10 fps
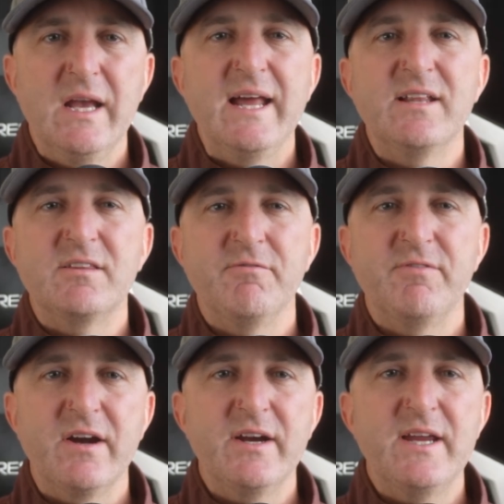And at the
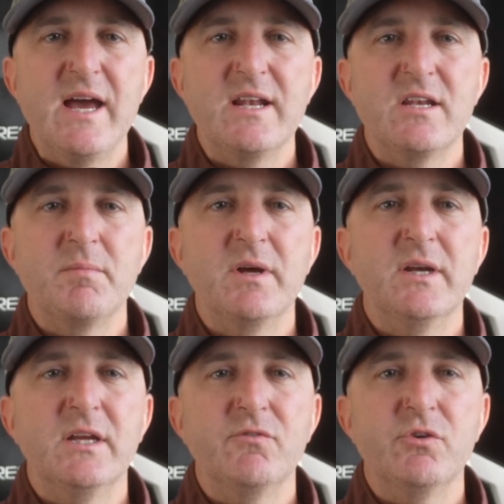very end, I'm going
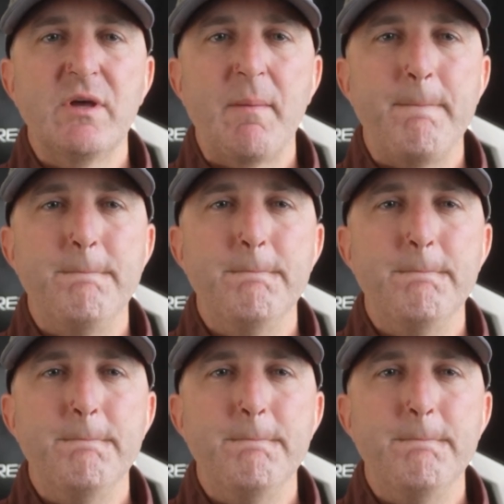to give you that